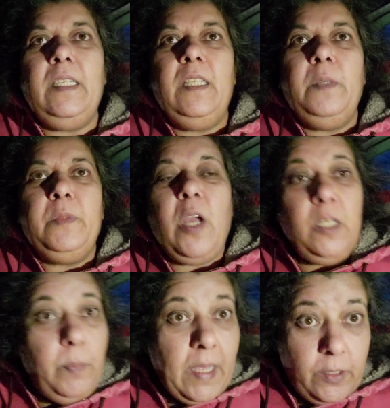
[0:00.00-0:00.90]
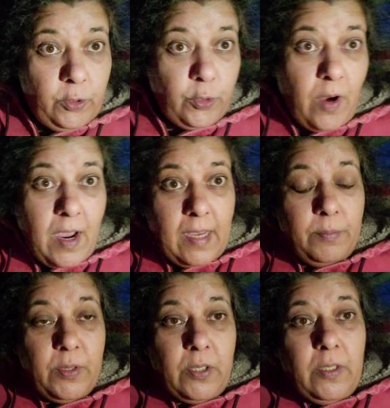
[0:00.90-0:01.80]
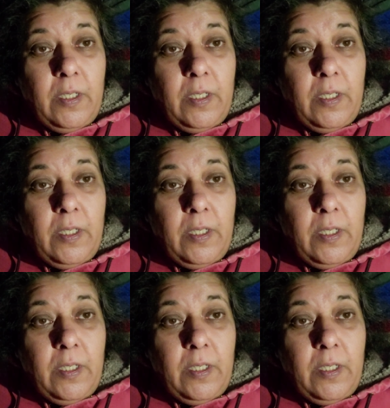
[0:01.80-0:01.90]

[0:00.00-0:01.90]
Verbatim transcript: and um, talked about the tribes,